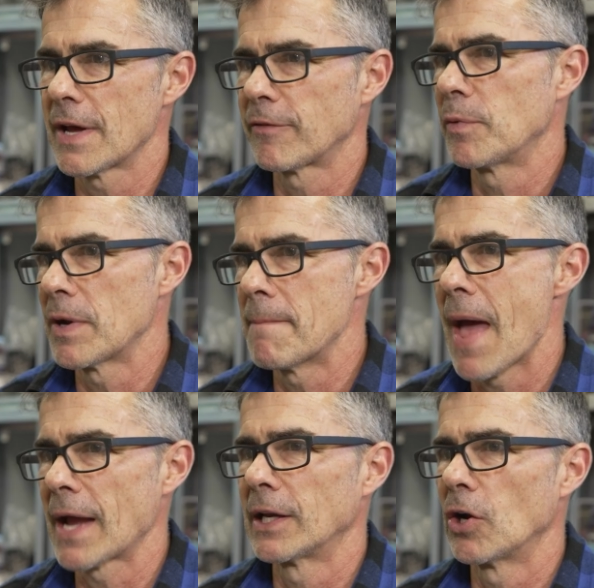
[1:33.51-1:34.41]
have to put a
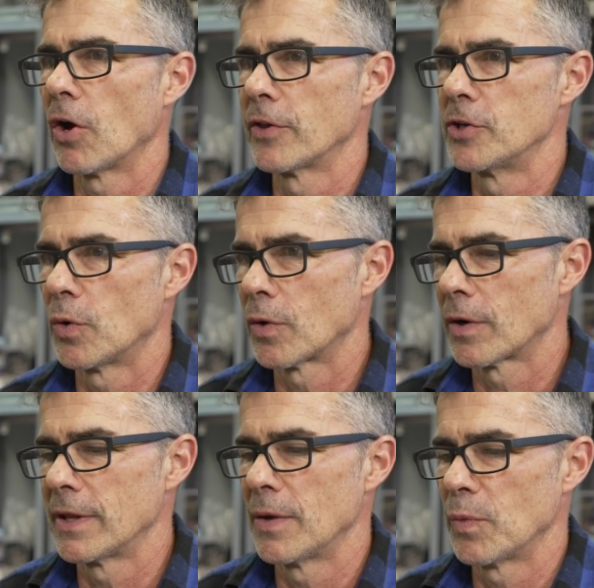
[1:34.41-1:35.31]
magnet on the
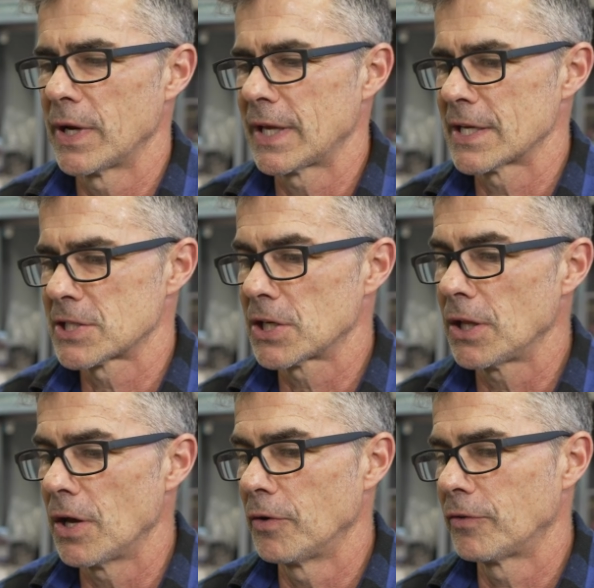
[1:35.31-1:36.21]
door, and then when it gets
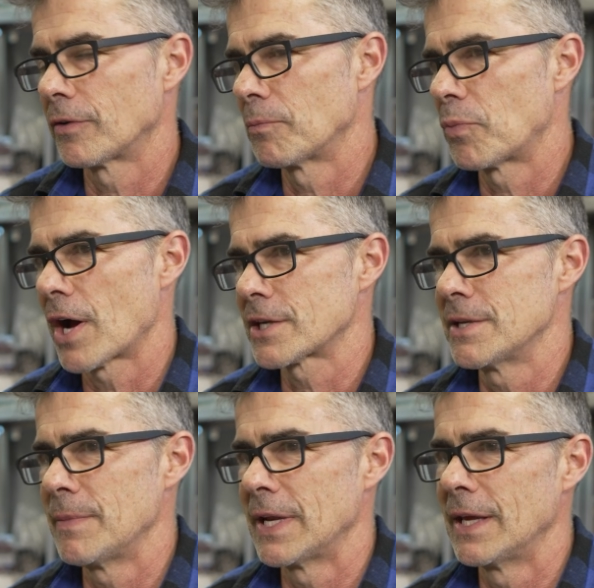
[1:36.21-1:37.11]
close or in
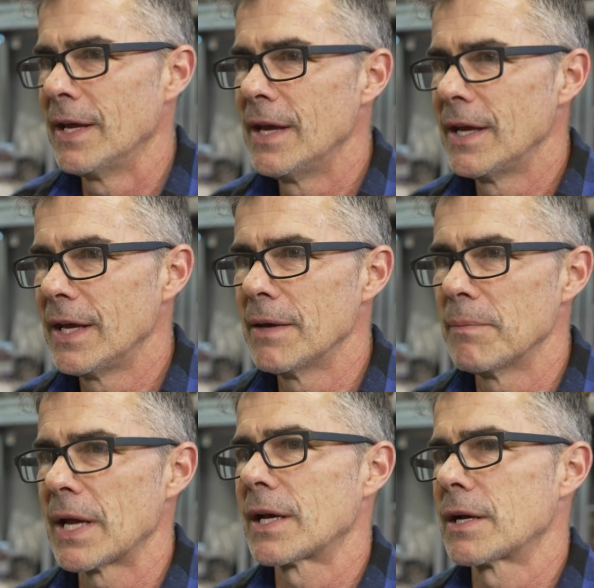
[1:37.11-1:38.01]
proximity, it
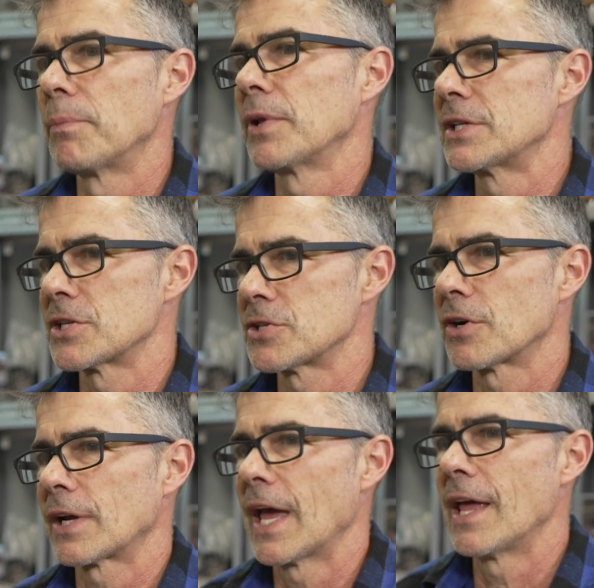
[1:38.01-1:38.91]
completes a
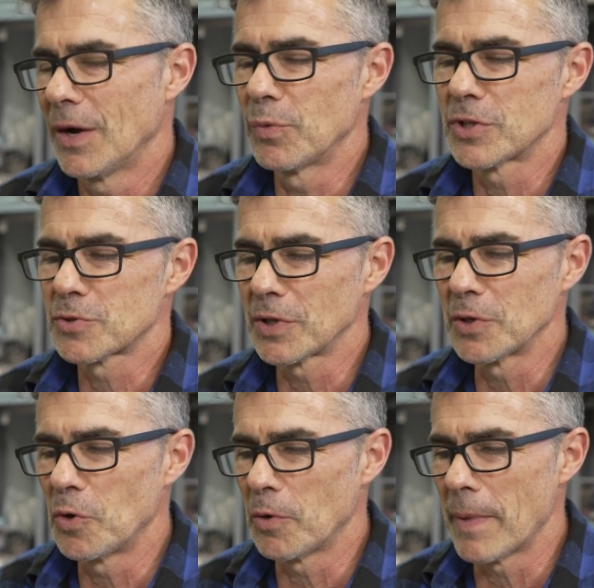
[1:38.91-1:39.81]
circuit. What's really
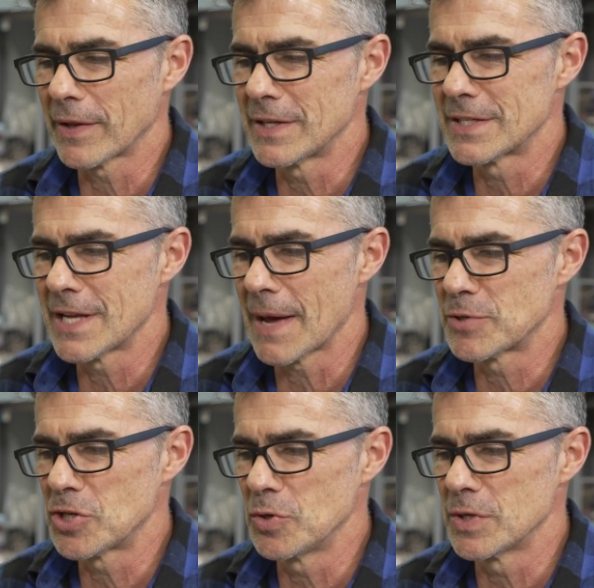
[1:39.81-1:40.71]
cool about these
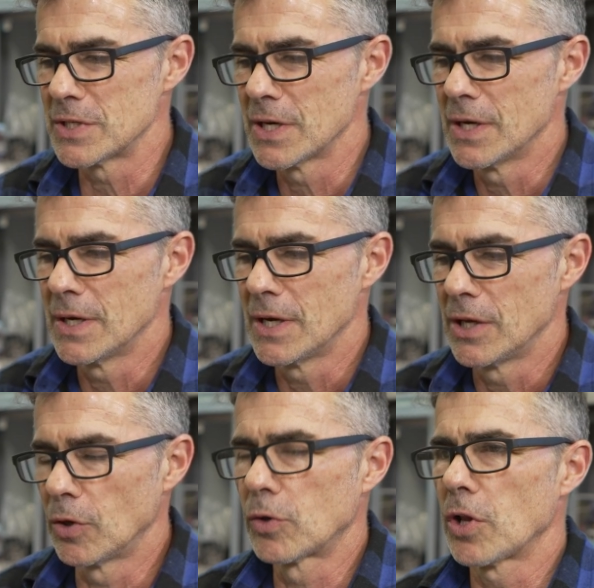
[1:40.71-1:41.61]
steps too is
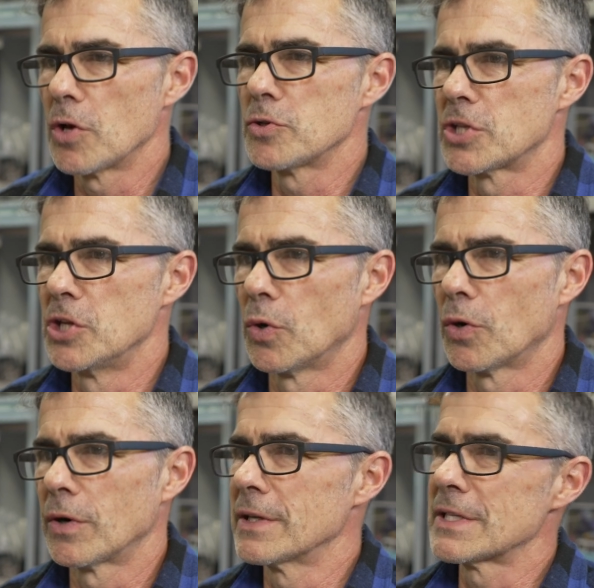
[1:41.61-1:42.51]
you'll close the
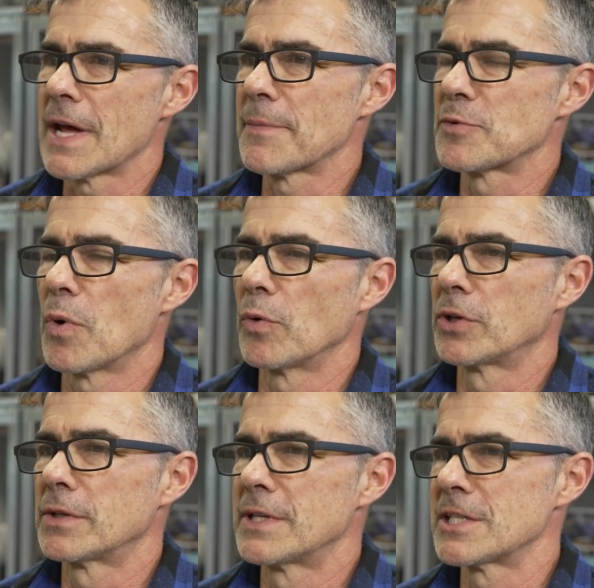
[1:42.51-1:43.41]
door and the steps
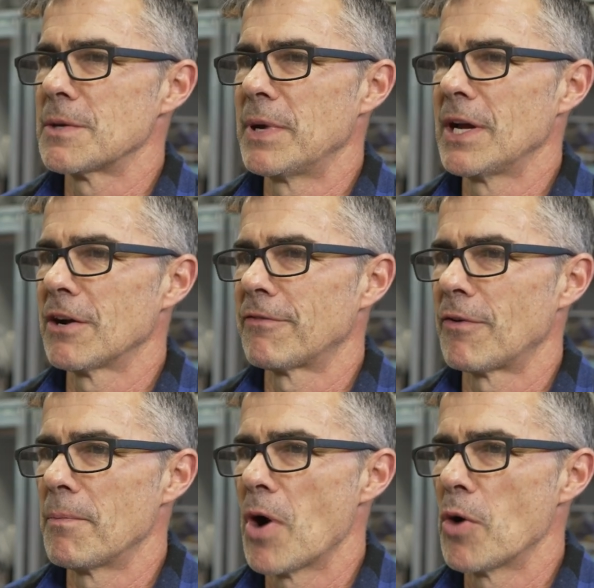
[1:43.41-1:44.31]
won't disappear
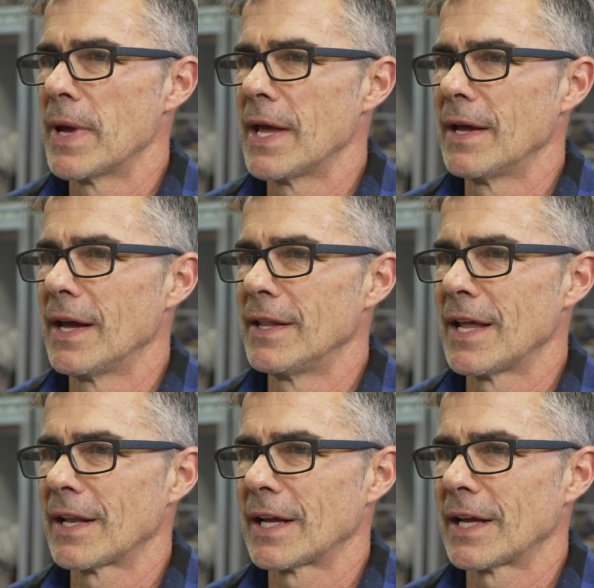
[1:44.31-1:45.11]
for a moment, and then